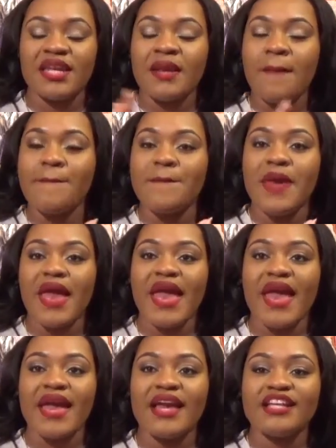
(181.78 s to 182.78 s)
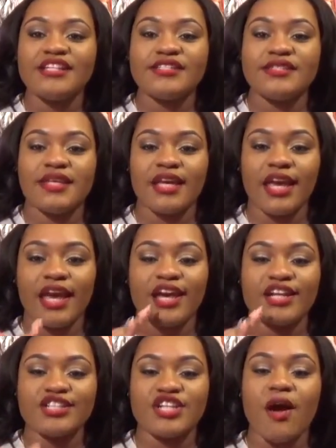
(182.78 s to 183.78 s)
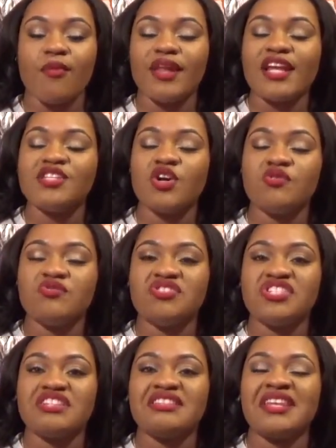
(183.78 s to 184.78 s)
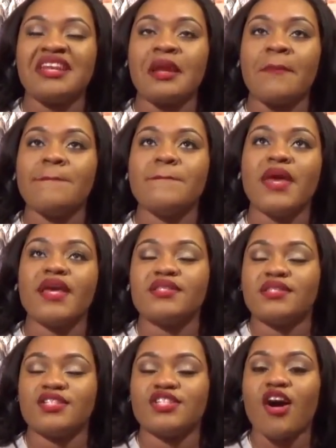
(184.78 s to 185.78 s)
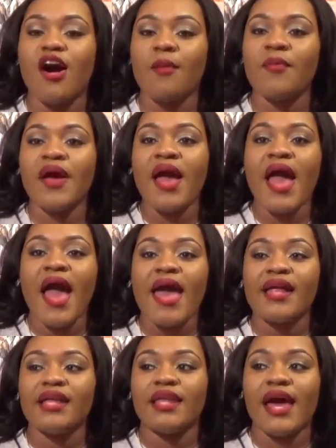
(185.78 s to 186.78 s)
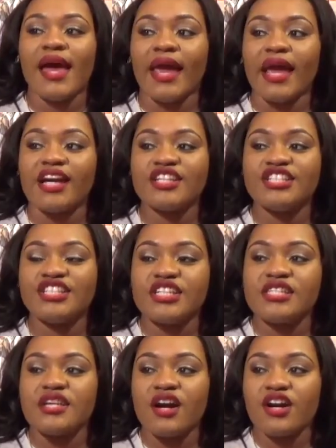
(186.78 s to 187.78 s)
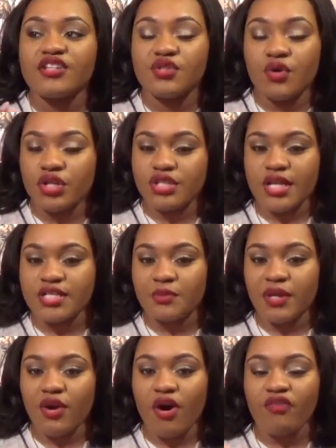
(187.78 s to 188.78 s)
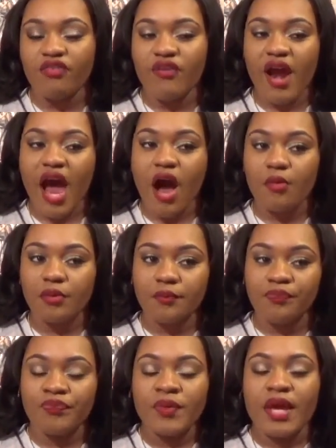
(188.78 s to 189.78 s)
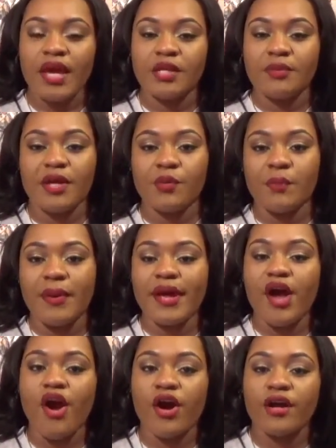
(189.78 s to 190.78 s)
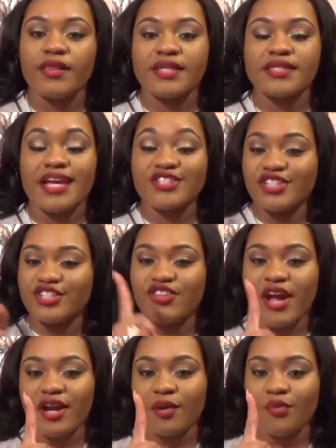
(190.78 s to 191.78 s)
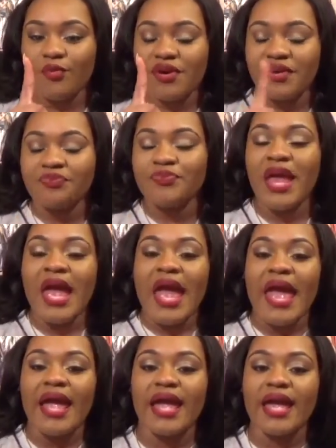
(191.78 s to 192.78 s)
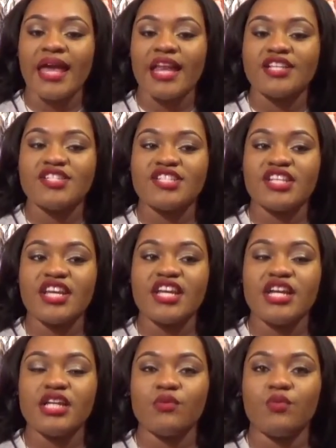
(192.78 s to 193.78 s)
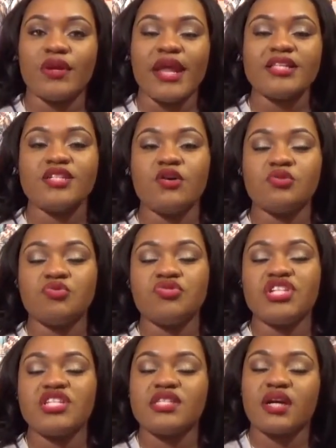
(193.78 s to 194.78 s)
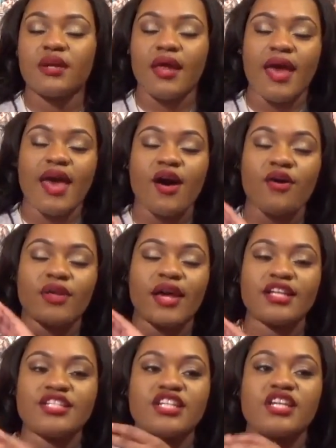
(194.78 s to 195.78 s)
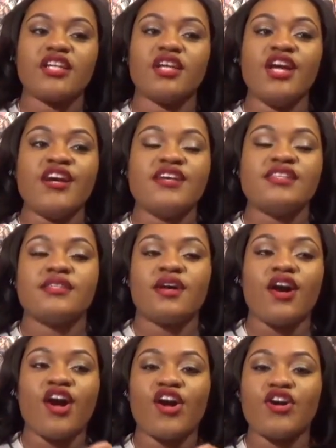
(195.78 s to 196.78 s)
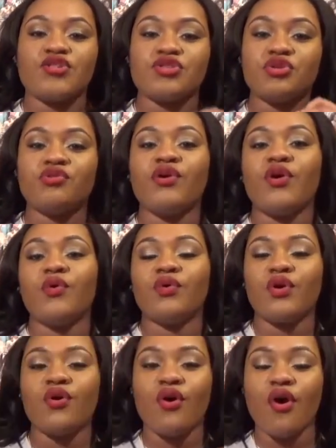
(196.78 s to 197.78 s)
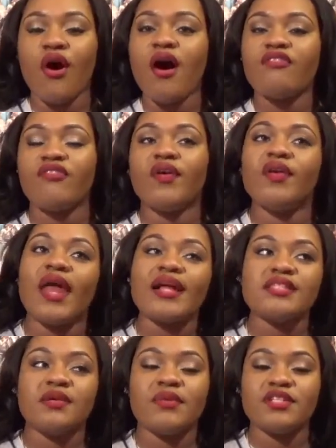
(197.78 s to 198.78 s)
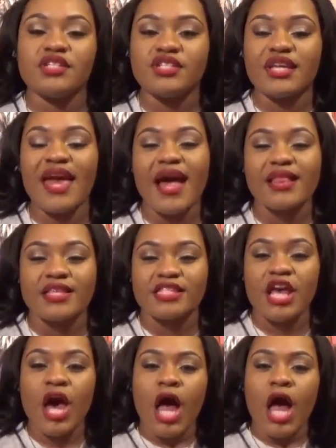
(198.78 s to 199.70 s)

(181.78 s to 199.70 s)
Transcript: an amazing job. When I told you she did an amazing job, like she sung her song Judge Me off of her album Anybody Wanna Buy a Heart. That's actually track #1. And when I told you she sung the hell, like she sung her throat off. And not to mention she had this